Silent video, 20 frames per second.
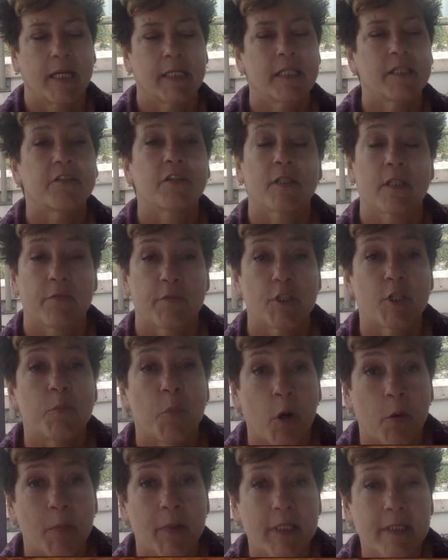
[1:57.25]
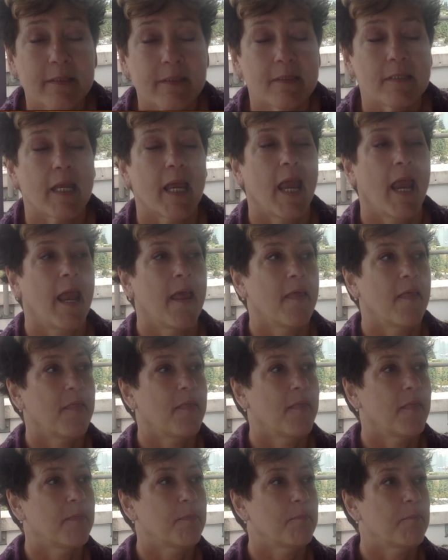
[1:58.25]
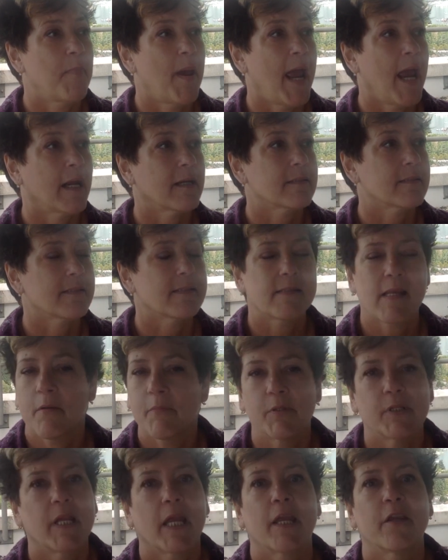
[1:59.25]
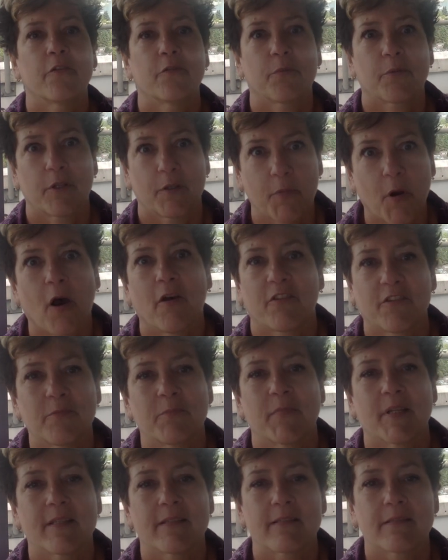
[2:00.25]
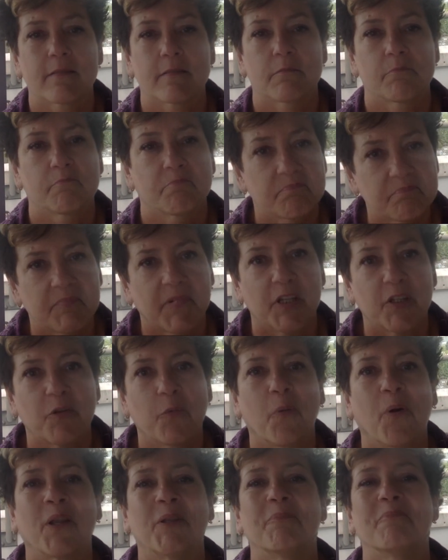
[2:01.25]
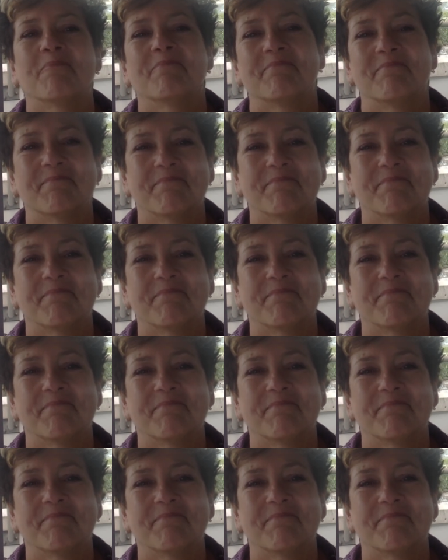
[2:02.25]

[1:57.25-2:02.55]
I need to live in the moment and pack 7 days worth of awesomeness into one.